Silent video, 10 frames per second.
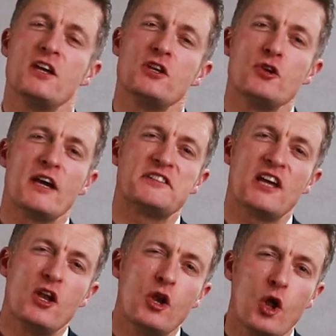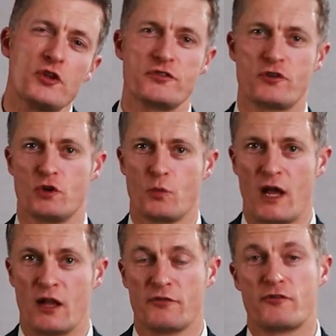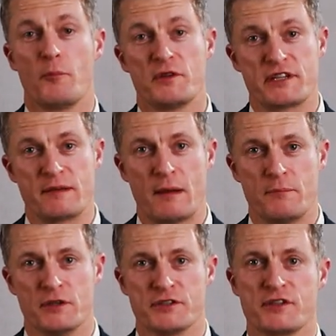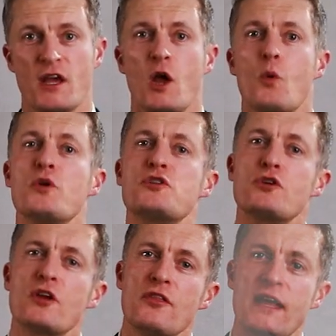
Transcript: you get a lot of goodwill from the team members, which you can